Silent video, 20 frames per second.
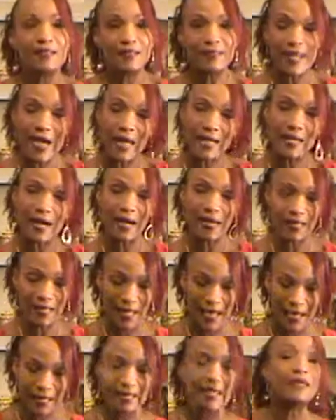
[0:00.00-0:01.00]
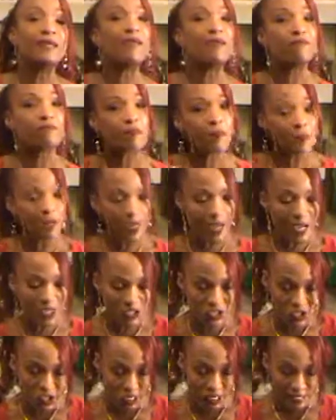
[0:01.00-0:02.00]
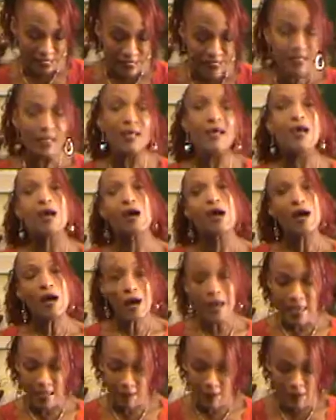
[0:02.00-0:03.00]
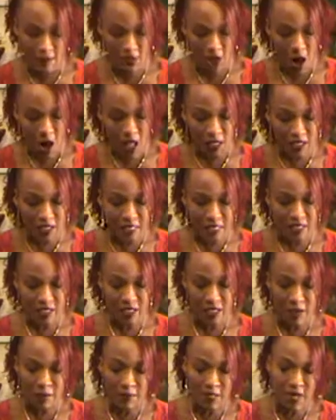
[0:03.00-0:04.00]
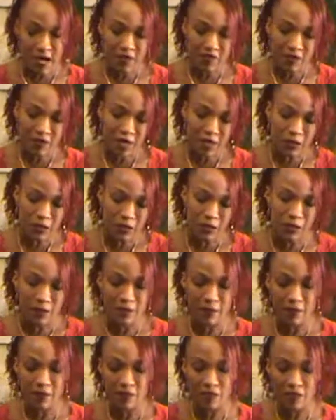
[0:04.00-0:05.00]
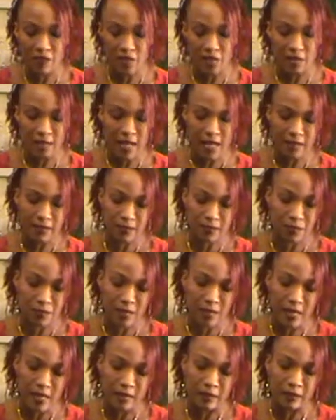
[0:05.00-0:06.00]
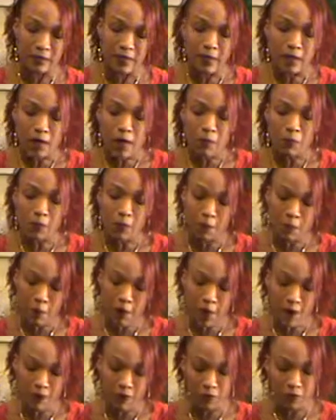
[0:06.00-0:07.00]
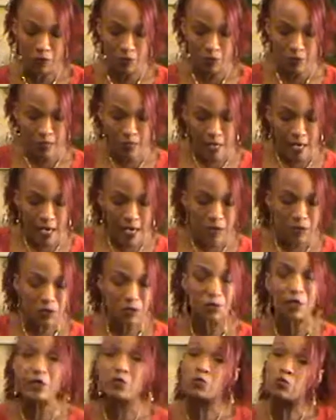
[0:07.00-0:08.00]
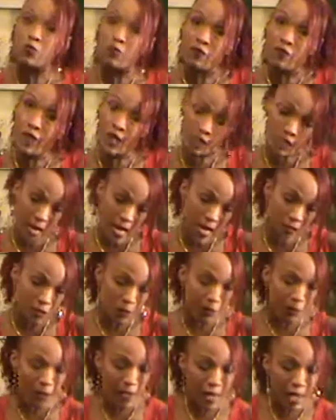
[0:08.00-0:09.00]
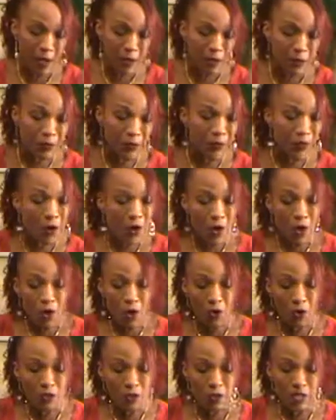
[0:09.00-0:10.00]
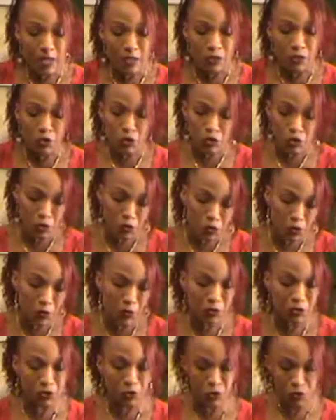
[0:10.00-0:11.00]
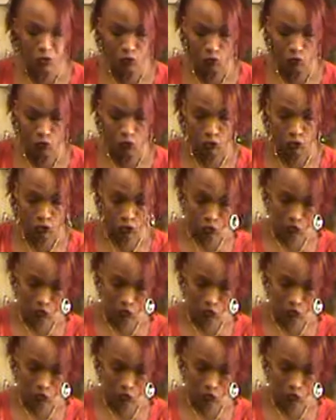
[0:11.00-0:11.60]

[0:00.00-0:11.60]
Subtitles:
that I like, and everyone likes chicken. And with the holidays coming, I thought I'd do something that you can prepare for your guests. You can serve it as a platter, or you can just do it just to enjoy